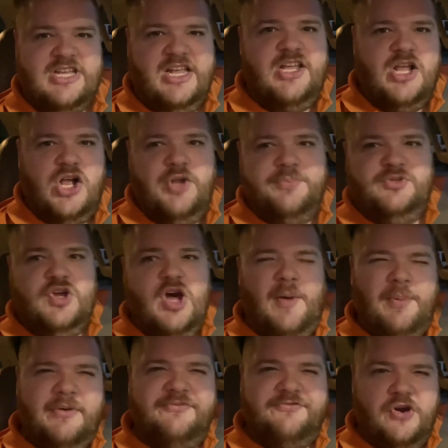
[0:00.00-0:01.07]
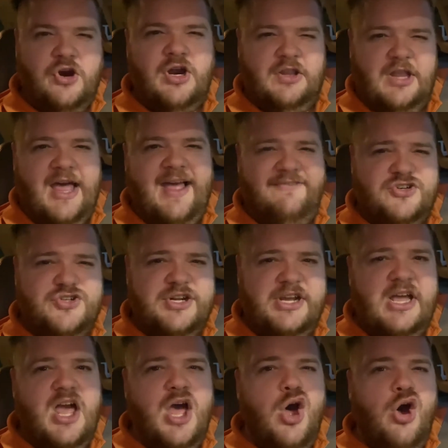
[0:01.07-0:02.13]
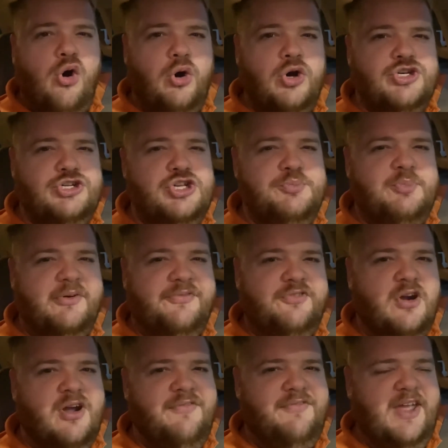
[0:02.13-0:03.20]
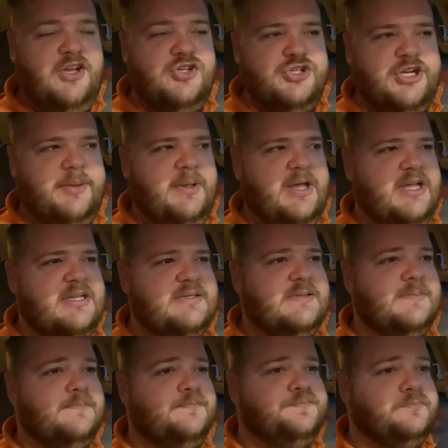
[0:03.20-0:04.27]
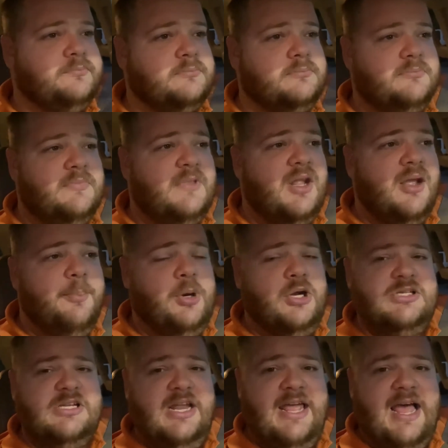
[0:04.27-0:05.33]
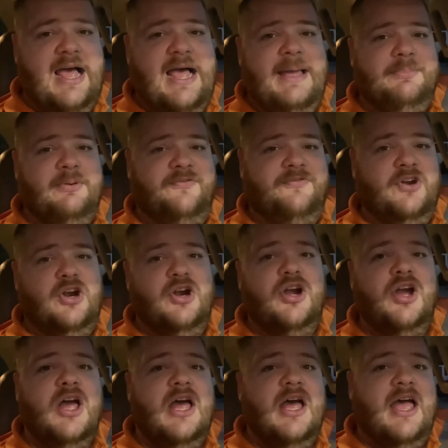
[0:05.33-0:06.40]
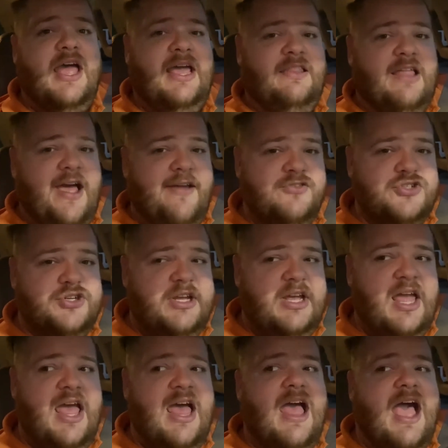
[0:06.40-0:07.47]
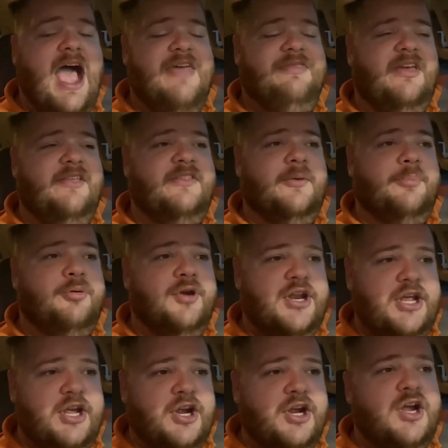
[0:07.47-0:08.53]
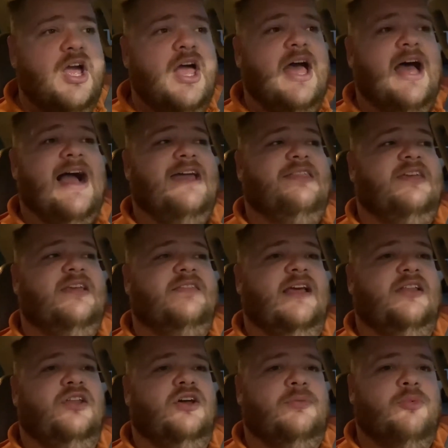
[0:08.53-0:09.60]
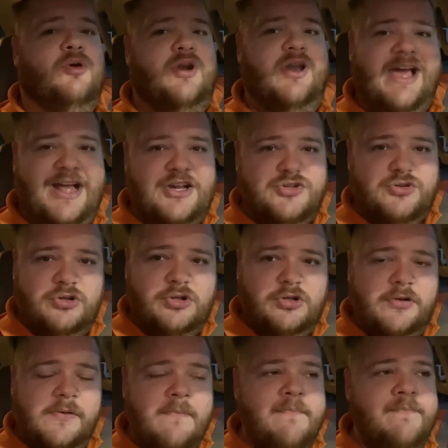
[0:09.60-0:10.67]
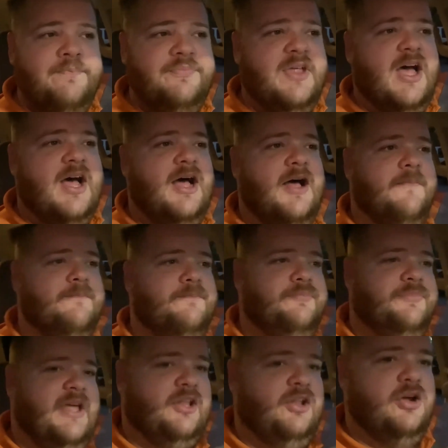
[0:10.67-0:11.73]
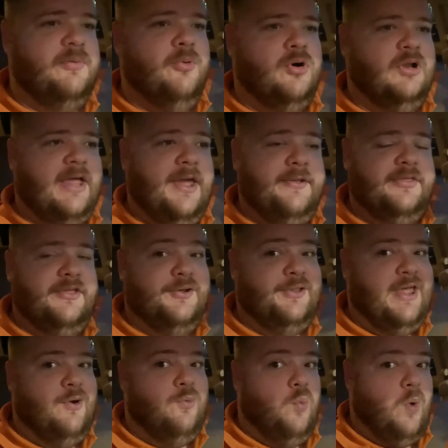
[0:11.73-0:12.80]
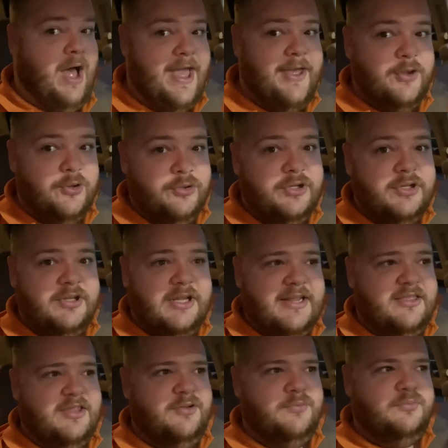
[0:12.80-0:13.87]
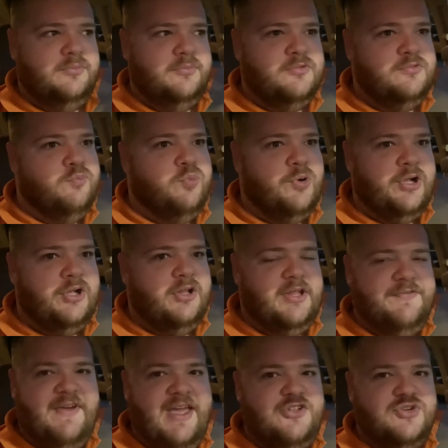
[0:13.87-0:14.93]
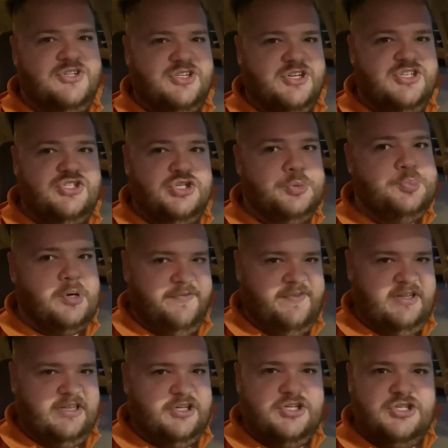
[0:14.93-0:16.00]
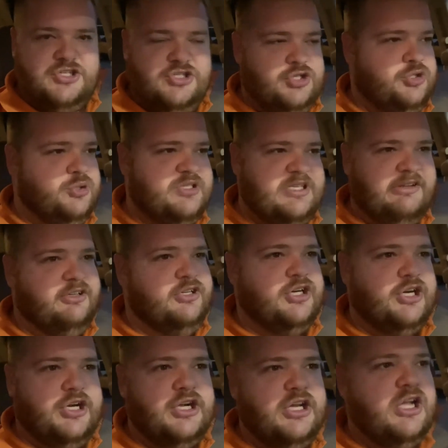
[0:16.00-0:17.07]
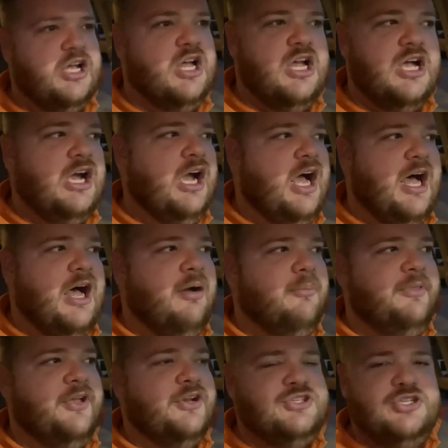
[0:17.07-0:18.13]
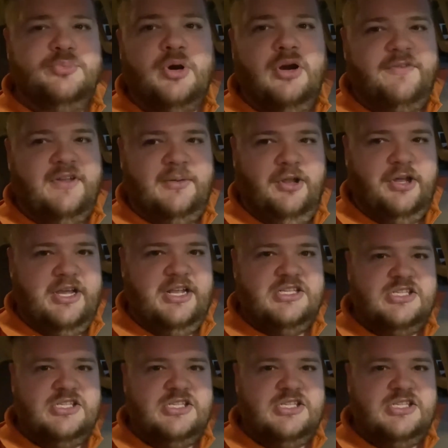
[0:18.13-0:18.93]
Like, y'all do y'all prefer a live tree or do you prefer a fake tree? Because personally, I prefer a live tree. I think they're prettier. I think they look more natural um, they look more like they're like wild. Like the real the fake trees are just too perfect. They're just too cylinder. Um, they're too perfect looking.